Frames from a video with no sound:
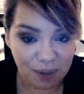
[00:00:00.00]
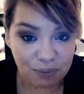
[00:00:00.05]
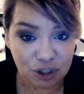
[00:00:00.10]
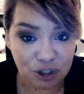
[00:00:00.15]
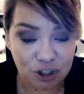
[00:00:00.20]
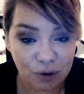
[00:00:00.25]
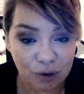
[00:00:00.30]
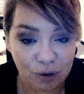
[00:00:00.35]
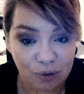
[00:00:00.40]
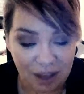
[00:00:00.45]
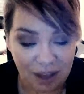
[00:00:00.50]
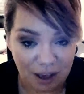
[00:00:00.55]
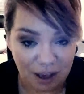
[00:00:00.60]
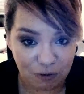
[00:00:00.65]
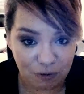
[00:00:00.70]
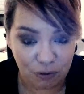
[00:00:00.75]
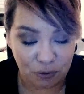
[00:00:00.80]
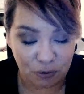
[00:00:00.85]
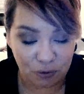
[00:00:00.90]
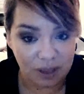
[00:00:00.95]
so
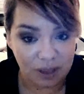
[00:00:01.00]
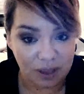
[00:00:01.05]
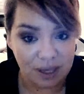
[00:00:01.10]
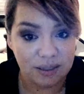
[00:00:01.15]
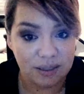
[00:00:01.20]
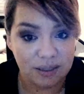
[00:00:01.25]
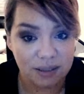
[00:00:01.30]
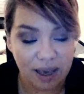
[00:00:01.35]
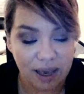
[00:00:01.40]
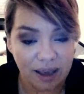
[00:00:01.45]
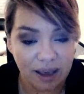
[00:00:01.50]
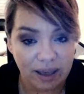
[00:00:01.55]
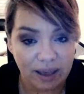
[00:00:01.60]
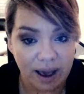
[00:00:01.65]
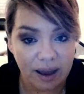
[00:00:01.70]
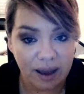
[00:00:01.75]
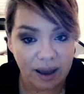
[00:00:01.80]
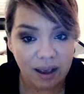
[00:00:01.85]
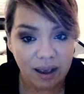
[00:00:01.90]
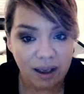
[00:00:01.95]
thankful for things like
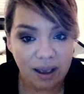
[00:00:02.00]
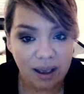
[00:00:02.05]
that.